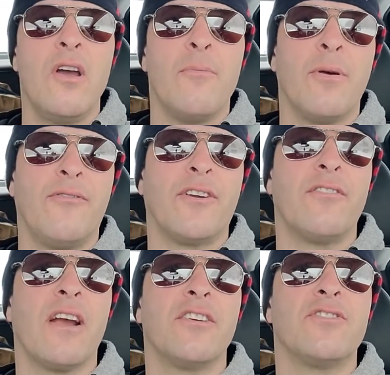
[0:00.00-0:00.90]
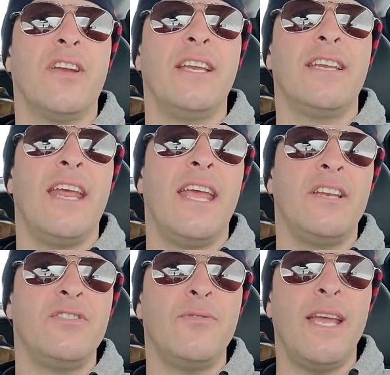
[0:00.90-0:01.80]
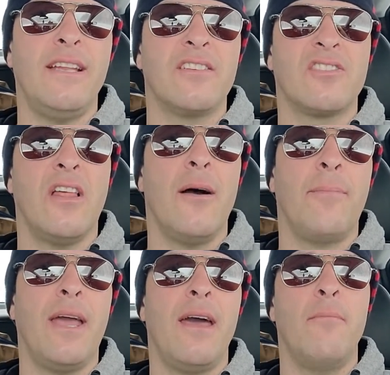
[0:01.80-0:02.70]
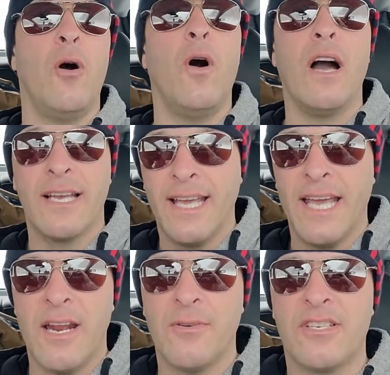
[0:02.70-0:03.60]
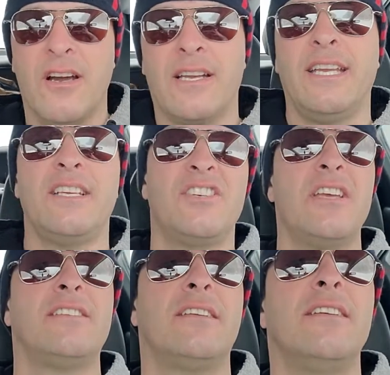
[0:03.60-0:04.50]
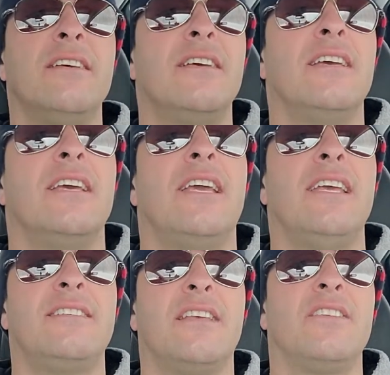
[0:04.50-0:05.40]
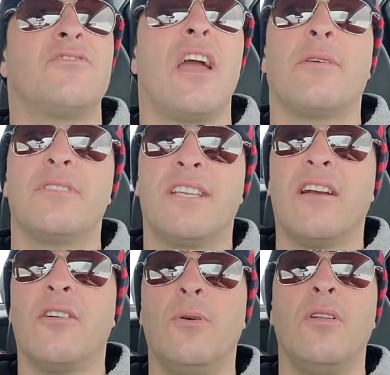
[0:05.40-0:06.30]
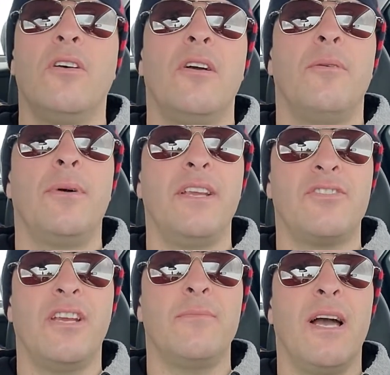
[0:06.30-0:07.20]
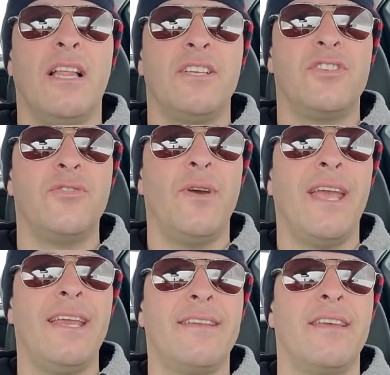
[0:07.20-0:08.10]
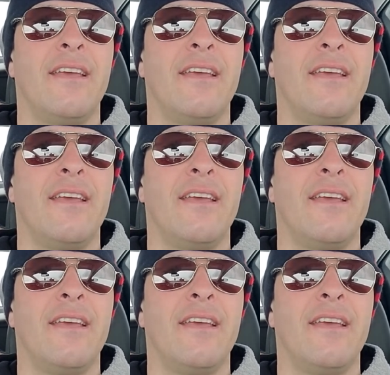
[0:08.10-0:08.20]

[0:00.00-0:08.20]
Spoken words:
Perfect Record trained today in 2.8 in the slop at Mohawk. Again, I was talking to Jason. He said the track was terrible, but he trained a mile in 2.8.